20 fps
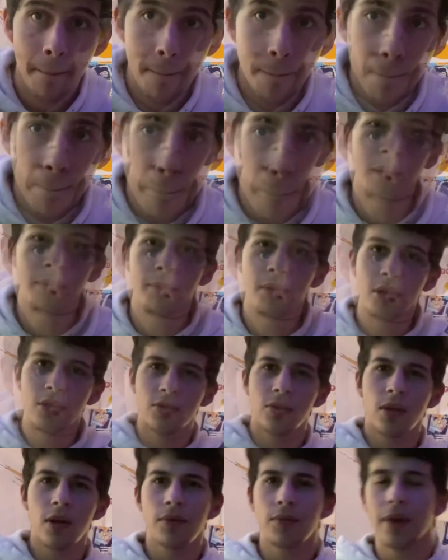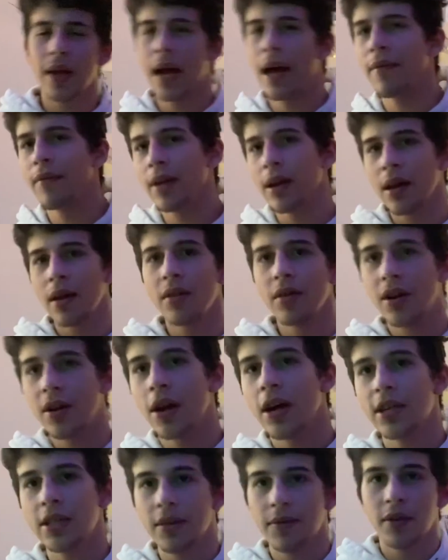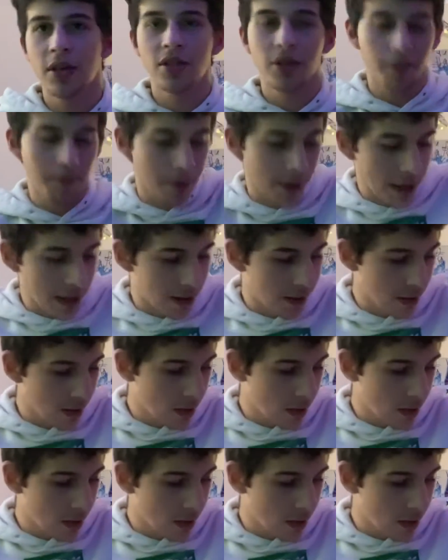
And number 12, we have another controversial pick,